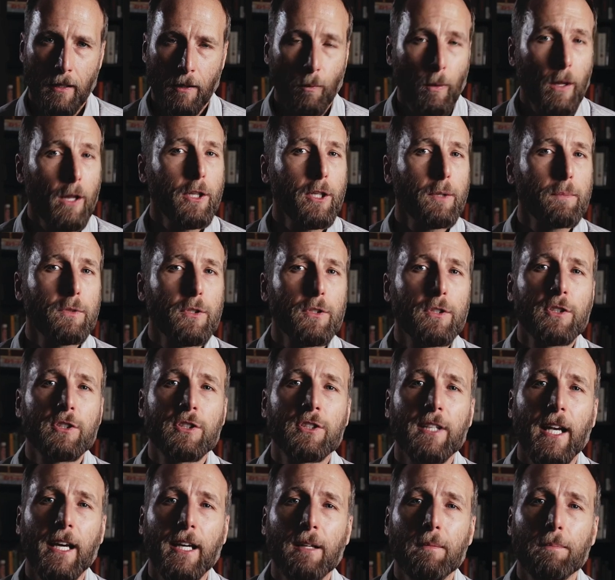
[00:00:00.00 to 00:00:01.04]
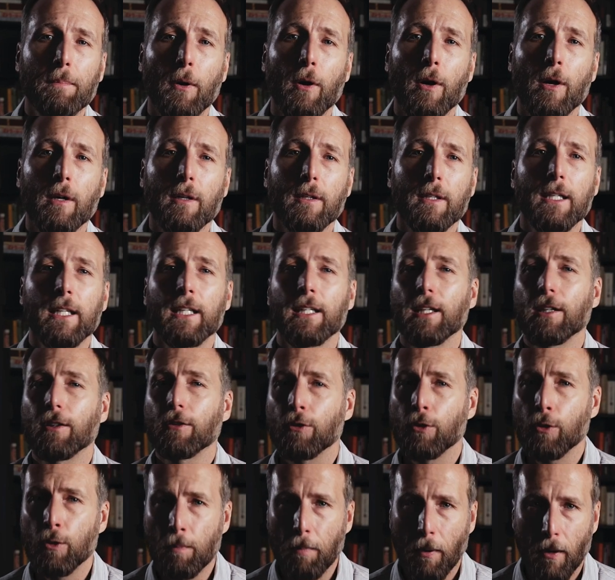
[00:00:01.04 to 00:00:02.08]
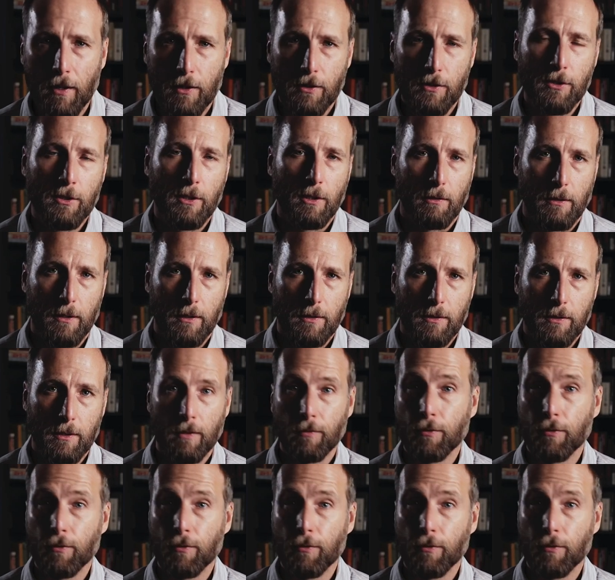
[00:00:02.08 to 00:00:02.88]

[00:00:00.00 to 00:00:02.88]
Welcome to the second part in a two-part series.